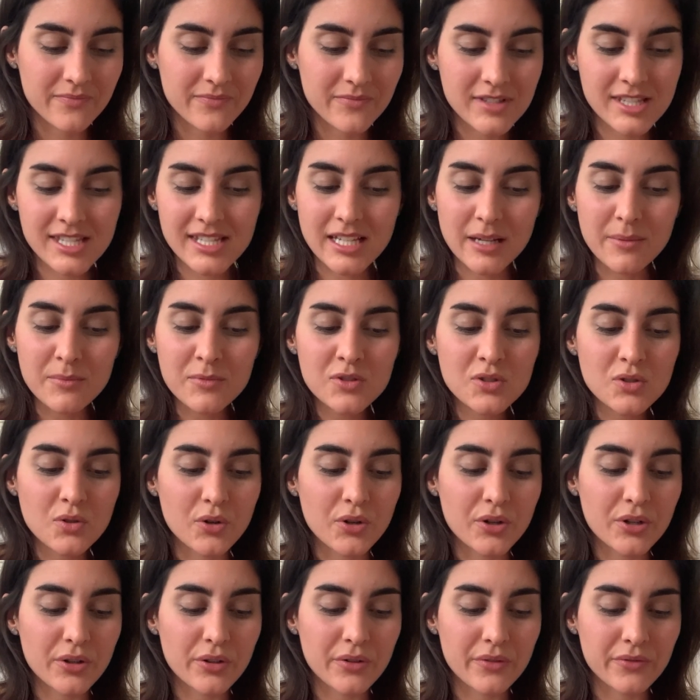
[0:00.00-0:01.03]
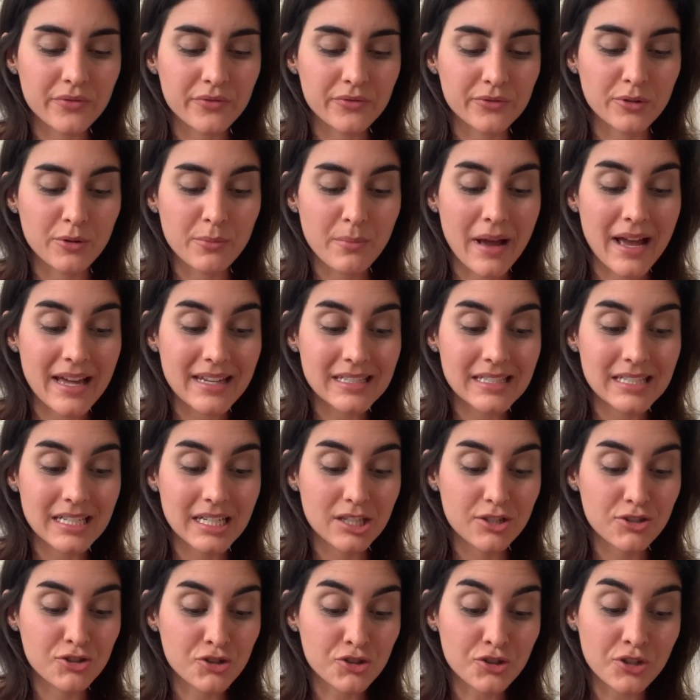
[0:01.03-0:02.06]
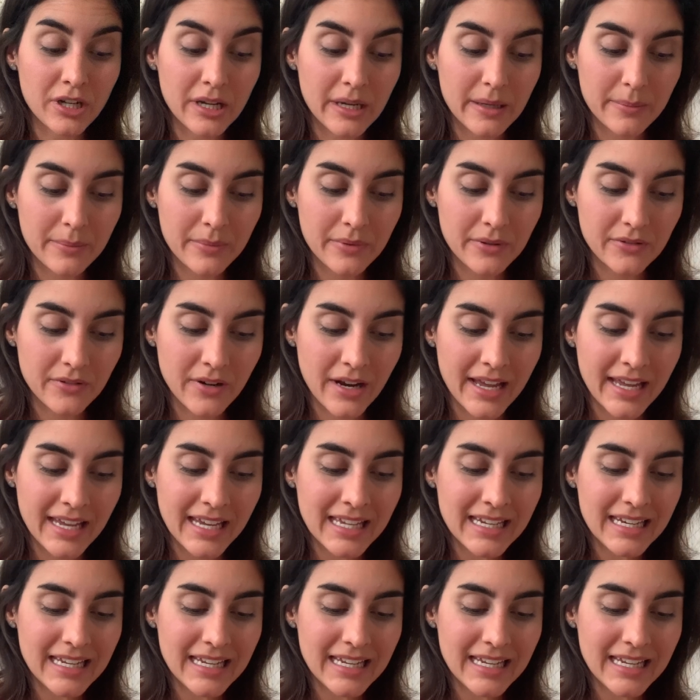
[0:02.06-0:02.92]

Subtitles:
some sort of romantic trip, right?